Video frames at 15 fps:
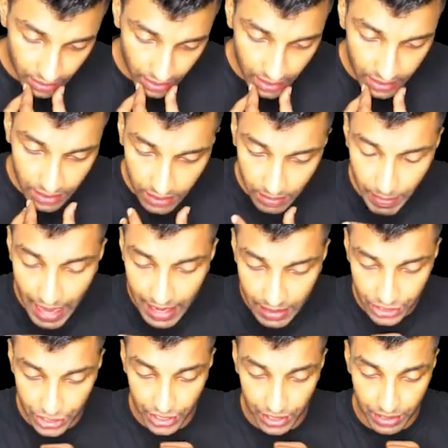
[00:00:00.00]
in the
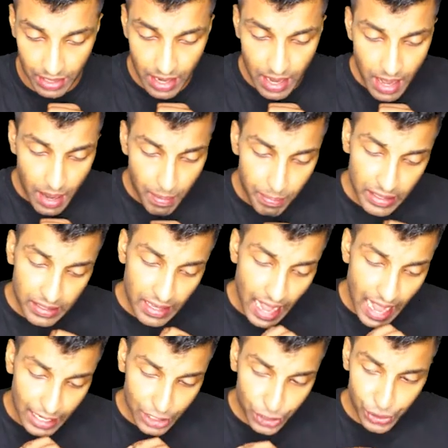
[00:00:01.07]
balance sheet, but the
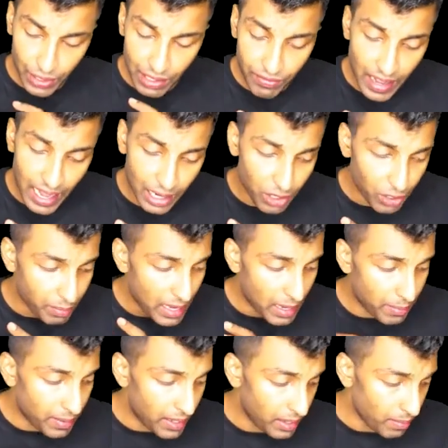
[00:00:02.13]
actual value
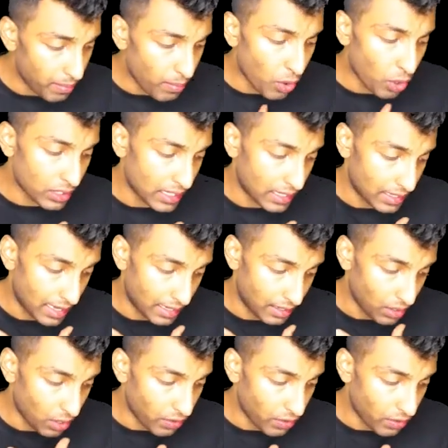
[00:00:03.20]
may be more than that.